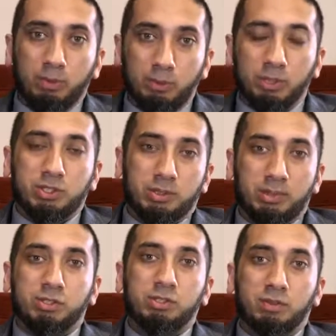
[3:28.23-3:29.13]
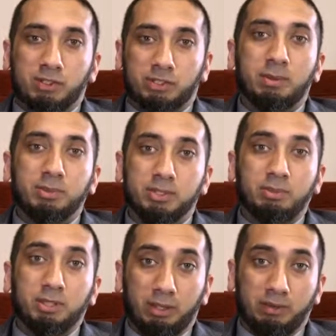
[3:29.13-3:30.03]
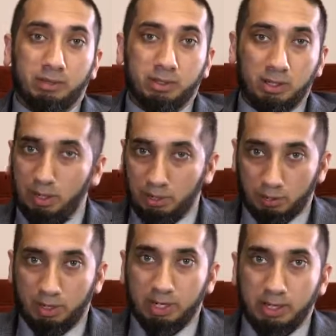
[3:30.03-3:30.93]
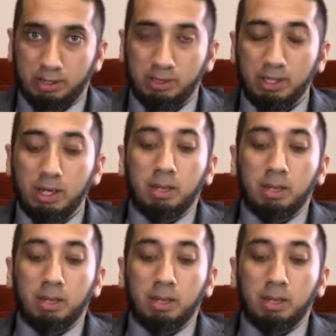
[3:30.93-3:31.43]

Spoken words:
with which the message of Islam is to be delivered, on the one hand.